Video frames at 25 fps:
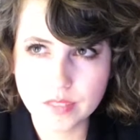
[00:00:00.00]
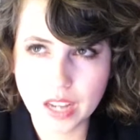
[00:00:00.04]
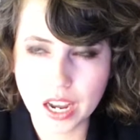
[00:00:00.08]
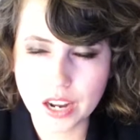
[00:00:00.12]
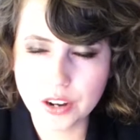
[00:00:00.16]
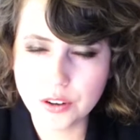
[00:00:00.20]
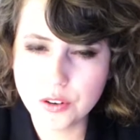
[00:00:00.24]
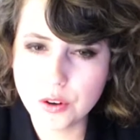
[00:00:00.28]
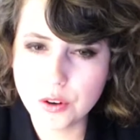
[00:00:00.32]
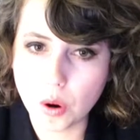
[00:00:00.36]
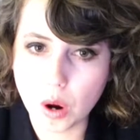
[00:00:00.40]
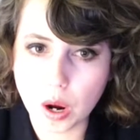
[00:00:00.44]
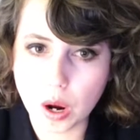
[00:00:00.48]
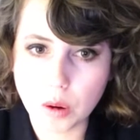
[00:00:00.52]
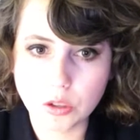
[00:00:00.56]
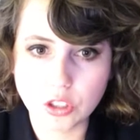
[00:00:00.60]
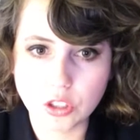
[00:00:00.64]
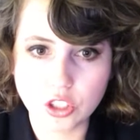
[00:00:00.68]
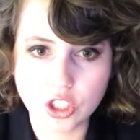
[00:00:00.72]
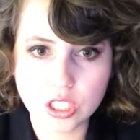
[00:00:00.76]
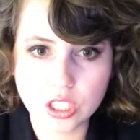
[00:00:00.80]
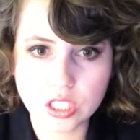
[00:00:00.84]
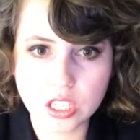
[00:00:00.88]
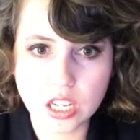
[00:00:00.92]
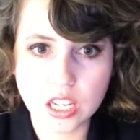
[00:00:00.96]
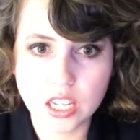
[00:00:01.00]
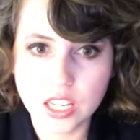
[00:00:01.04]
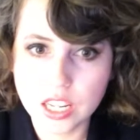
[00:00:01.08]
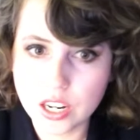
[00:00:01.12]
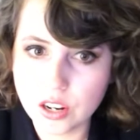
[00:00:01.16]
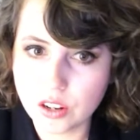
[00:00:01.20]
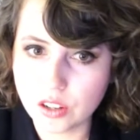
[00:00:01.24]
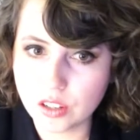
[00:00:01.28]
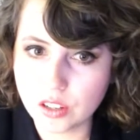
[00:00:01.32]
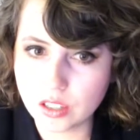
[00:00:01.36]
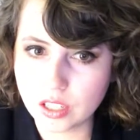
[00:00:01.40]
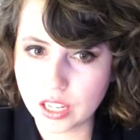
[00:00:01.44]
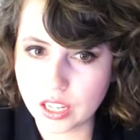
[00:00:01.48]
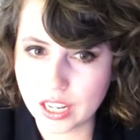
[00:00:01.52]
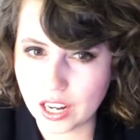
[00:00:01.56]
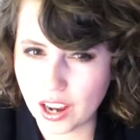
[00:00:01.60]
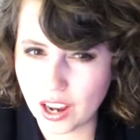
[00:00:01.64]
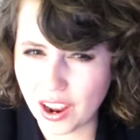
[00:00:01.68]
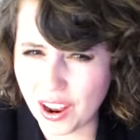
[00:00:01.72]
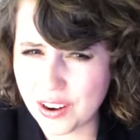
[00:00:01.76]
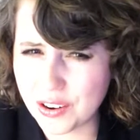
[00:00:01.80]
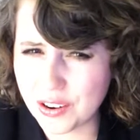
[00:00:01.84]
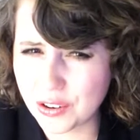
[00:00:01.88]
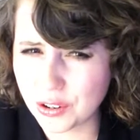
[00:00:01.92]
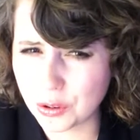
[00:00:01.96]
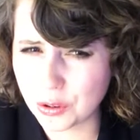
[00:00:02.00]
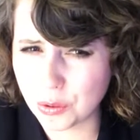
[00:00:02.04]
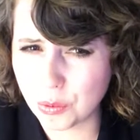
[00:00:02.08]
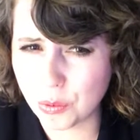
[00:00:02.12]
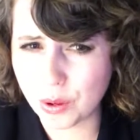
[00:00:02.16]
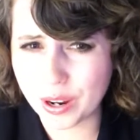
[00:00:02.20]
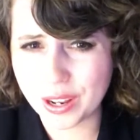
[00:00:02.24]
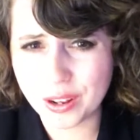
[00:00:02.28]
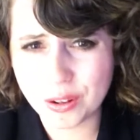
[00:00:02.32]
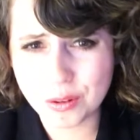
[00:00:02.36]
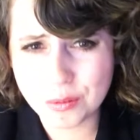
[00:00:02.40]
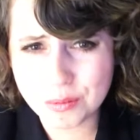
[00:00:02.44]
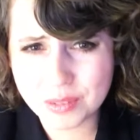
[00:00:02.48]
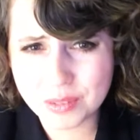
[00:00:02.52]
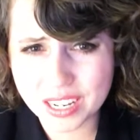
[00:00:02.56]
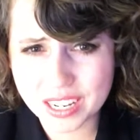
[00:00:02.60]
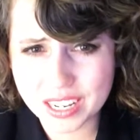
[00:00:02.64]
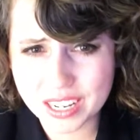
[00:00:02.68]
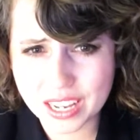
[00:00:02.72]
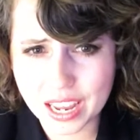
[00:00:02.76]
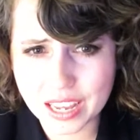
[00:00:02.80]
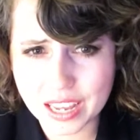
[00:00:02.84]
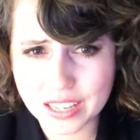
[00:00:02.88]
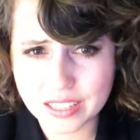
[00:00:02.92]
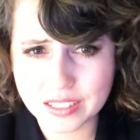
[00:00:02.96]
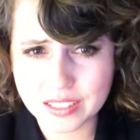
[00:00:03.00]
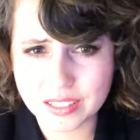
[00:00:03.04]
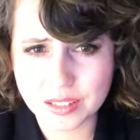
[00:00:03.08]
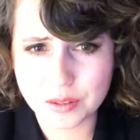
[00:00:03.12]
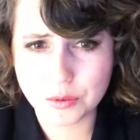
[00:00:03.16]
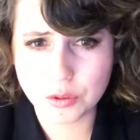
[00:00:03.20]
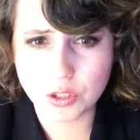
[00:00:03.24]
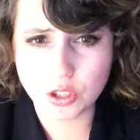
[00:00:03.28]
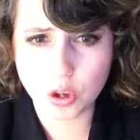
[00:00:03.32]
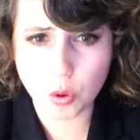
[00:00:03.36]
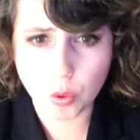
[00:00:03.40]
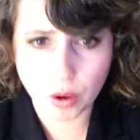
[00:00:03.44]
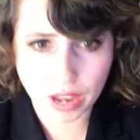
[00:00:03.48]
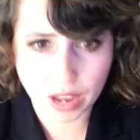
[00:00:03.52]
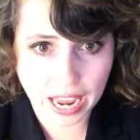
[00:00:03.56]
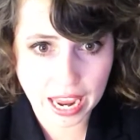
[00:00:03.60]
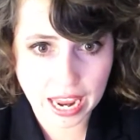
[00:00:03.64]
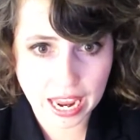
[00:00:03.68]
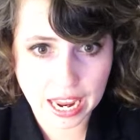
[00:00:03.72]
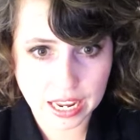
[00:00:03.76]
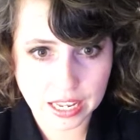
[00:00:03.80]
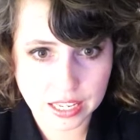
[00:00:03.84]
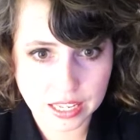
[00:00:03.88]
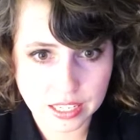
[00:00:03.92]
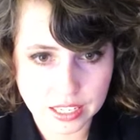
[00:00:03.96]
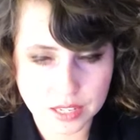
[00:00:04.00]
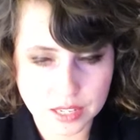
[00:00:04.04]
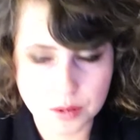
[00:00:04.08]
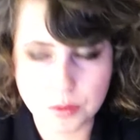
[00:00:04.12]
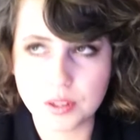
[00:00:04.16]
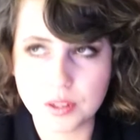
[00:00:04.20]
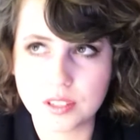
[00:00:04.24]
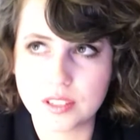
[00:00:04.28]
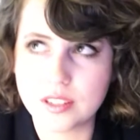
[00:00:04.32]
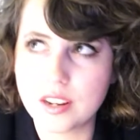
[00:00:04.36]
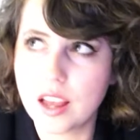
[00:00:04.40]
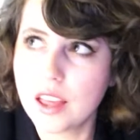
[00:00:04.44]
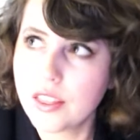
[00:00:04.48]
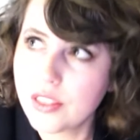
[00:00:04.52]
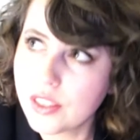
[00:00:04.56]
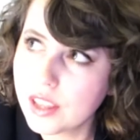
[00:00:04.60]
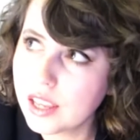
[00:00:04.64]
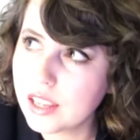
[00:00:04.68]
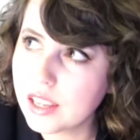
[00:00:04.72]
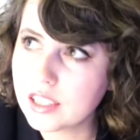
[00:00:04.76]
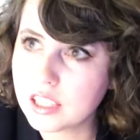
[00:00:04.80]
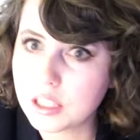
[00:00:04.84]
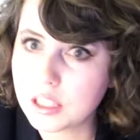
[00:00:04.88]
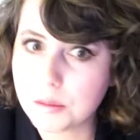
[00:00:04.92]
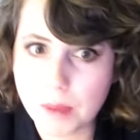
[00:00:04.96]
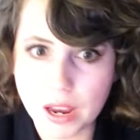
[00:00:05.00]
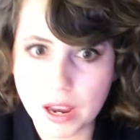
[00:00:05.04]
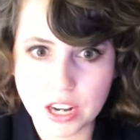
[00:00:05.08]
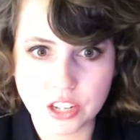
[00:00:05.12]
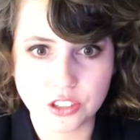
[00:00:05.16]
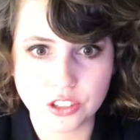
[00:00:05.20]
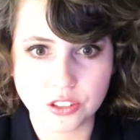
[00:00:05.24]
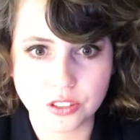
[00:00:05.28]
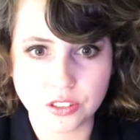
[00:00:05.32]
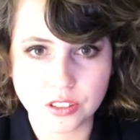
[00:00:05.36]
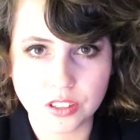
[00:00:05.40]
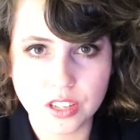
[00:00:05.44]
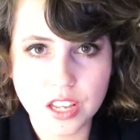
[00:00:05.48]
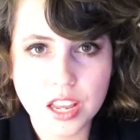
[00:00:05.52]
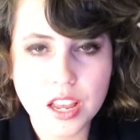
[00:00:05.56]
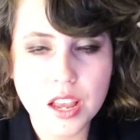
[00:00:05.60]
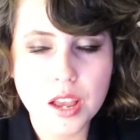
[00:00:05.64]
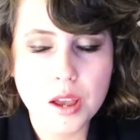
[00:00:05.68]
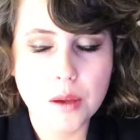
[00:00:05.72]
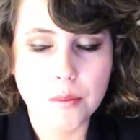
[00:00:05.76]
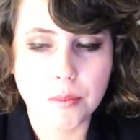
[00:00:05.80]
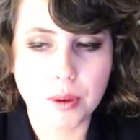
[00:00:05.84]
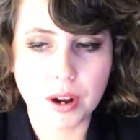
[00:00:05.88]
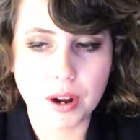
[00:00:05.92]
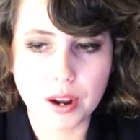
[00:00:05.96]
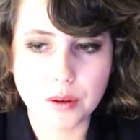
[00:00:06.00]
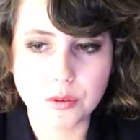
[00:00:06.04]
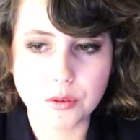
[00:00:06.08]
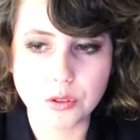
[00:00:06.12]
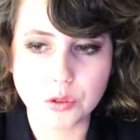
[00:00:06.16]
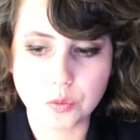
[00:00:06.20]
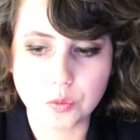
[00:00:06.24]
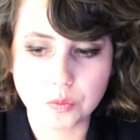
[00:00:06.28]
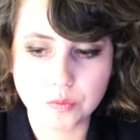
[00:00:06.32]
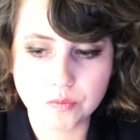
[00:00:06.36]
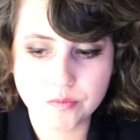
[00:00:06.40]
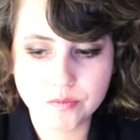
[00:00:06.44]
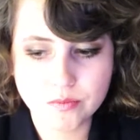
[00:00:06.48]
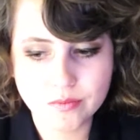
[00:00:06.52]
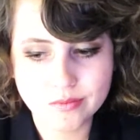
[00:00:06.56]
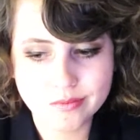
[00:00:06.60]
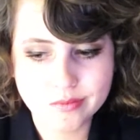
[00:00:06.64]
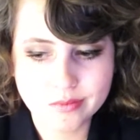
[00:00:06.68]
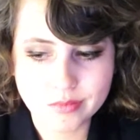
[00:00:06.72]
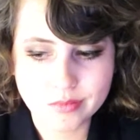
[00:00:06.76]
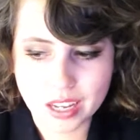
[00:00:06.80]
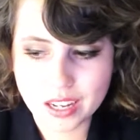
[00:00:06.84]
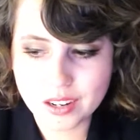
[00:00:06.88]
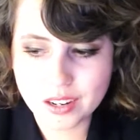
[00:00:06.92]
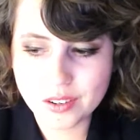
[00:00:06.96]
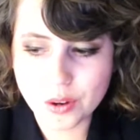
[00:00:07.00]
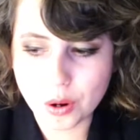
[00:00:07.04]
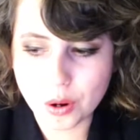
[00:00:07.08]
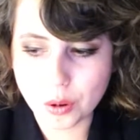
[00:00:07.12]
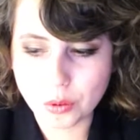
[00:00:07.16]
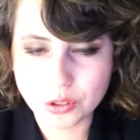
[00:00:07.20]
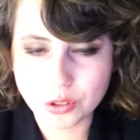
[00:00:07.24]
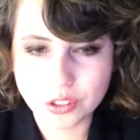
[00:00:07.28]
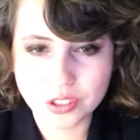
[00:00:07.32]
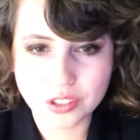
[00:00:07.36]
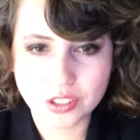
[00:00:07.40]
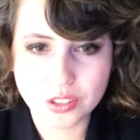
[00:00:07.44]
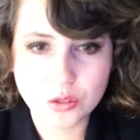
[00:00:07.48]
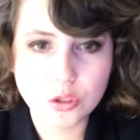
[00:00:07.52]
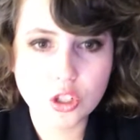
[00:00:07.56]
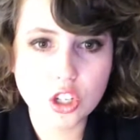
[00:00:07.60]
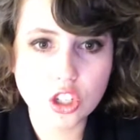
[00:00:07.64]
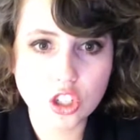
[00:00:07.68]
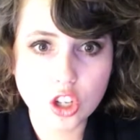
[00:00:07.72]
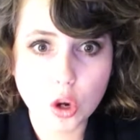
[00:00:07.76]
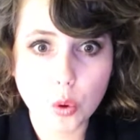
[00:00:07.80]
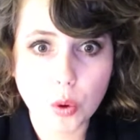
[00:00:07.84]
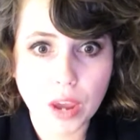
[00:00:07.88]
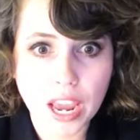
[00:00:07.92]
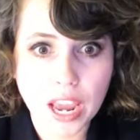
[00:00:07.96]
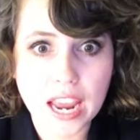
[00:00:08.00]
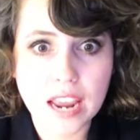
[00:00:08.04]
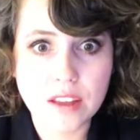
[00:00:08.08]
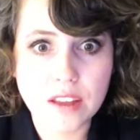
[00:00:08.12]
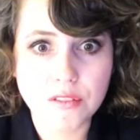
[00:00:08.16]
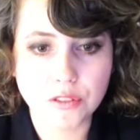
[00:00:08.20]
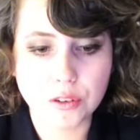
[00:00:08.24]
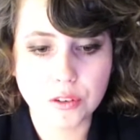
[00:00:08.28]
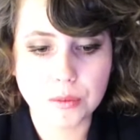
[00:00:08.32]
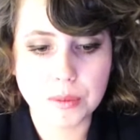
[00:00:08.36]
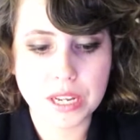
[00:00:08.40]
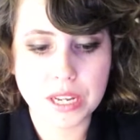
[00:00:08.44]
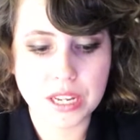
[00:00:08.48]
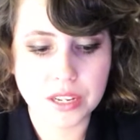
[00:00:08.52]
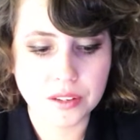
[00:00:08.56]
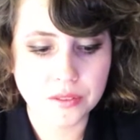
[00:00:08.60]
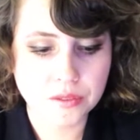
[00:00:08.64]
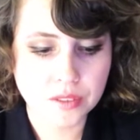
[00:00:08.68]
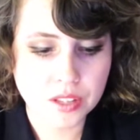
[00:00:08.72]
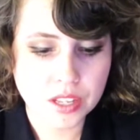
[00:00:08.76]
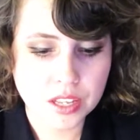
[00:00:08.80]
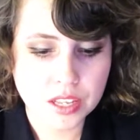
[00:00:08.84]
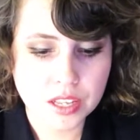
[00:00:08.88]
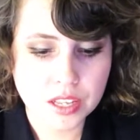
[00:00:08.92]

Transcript: I don't know, I was just a little, like, underwhelmed, I guess. It was okay. It was nothing special, but I don't know, it was just okay for me.